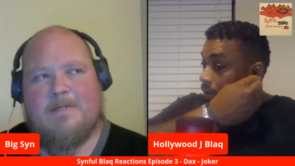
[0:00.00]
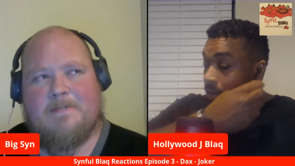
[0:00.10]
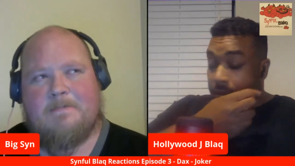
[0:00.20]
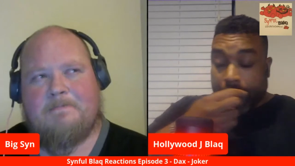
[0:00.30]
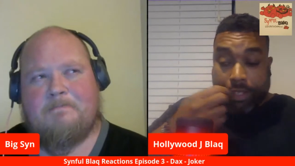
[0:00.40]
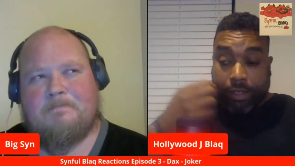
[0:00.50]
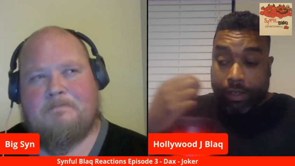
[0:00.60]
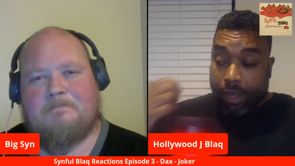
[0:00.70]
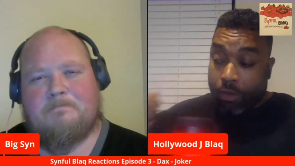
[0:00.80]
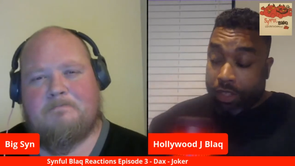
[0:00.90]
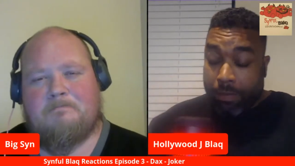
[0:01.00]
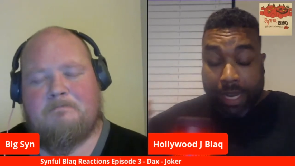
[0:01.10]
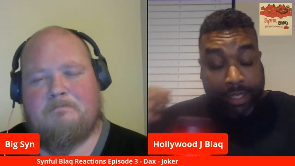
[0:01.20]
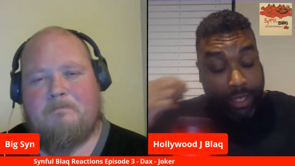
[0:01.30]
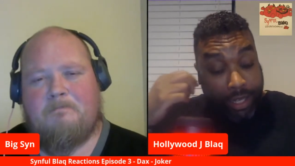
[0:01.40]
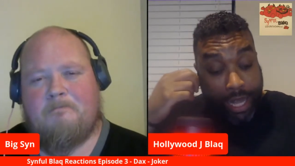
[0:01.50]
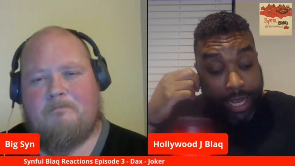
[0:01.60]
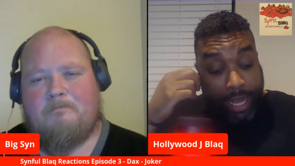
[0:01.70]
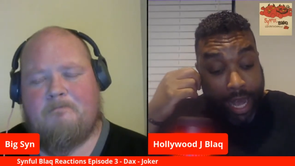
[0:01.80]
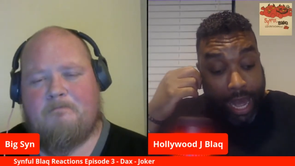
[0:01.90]
Speaker 1: it's it was amazing.
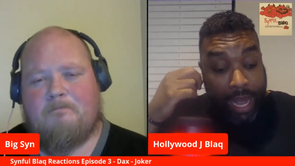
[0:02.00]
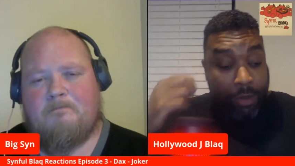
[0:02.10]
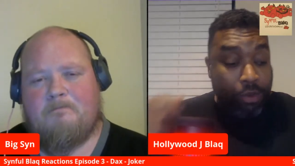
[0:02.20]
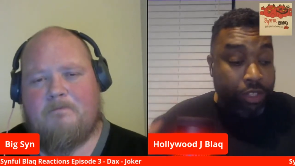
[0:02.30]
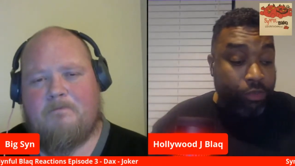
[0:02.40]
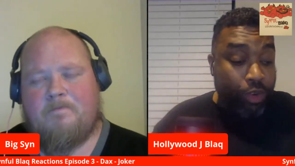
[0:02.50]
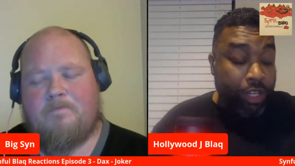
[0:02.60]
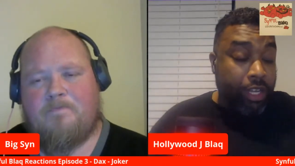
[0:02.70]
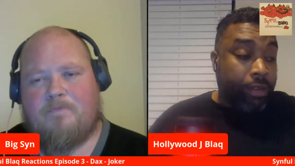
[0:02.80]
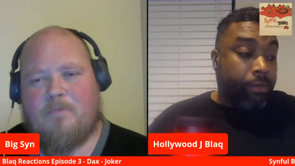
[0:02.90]
Like I was really,